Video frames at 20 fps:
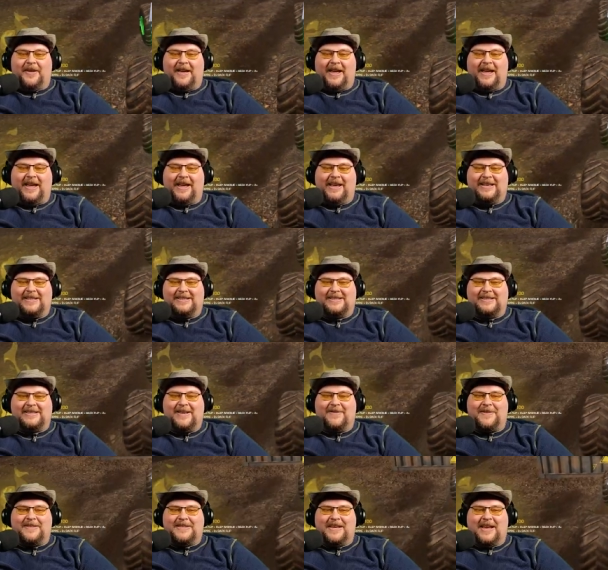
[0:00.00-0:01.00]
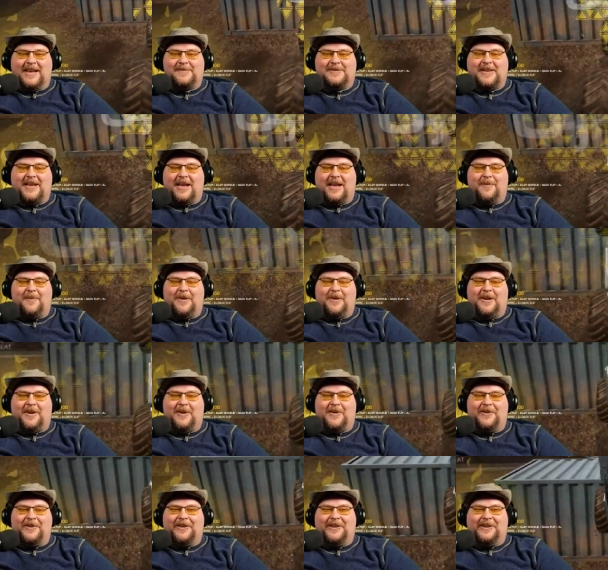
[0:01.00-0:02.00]
Nice. Seven times
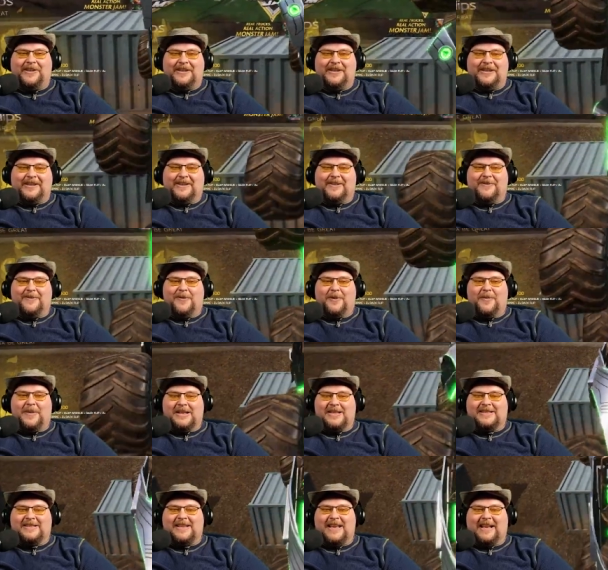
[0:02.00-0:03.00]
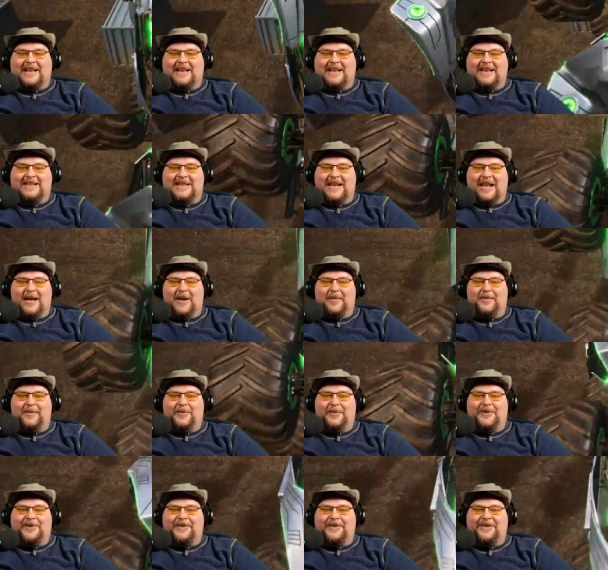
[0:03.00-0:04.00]
combo for my second
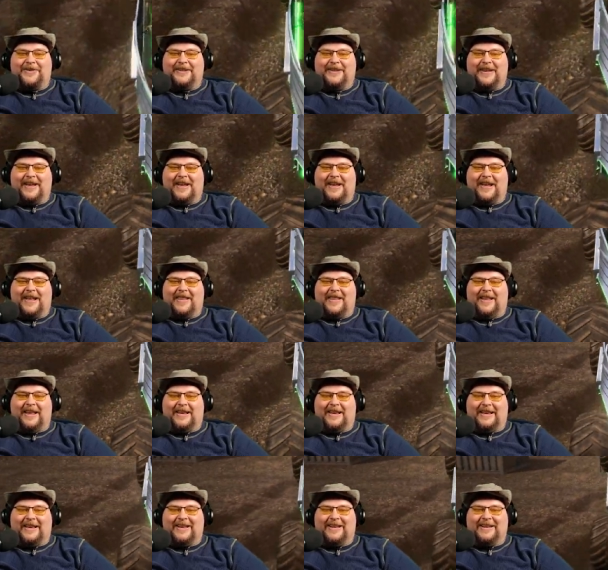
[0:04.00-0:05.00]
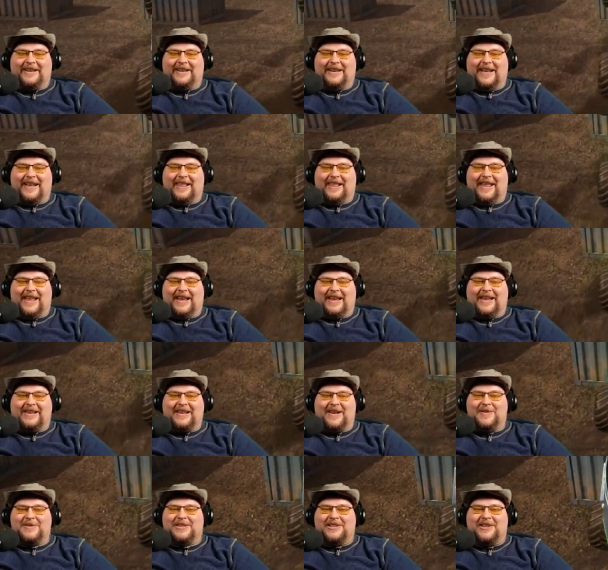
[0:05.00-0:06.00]
attempt. I like it. I like it.
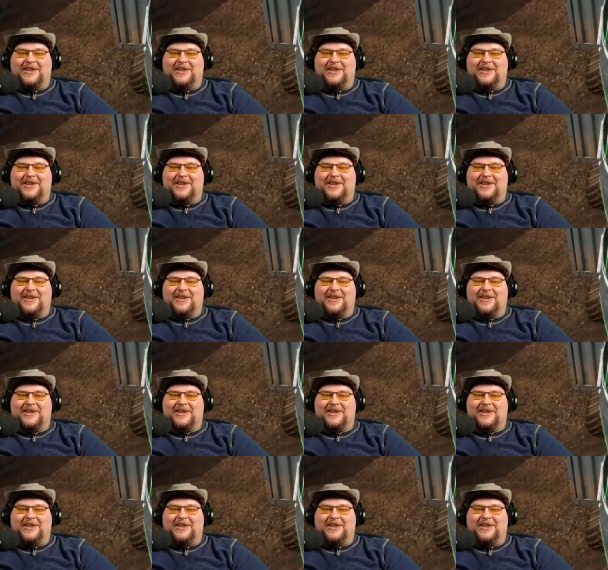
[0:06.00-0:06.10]
That was a